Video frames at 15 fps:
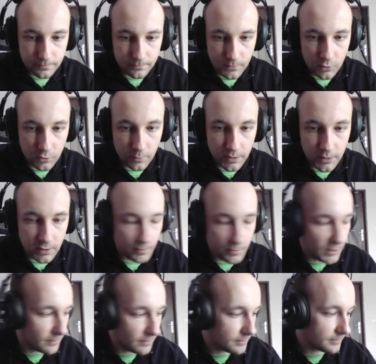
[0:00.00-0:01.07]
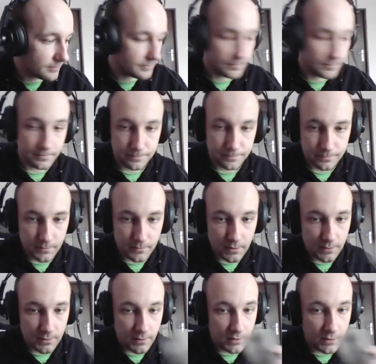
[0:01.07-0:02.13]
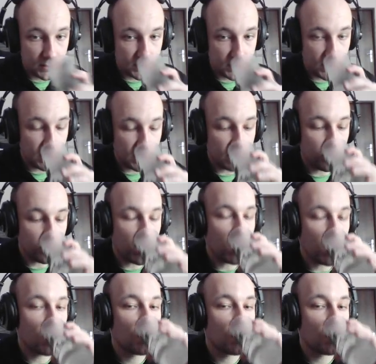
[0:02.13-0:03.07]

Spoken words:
You better be. And stay that way.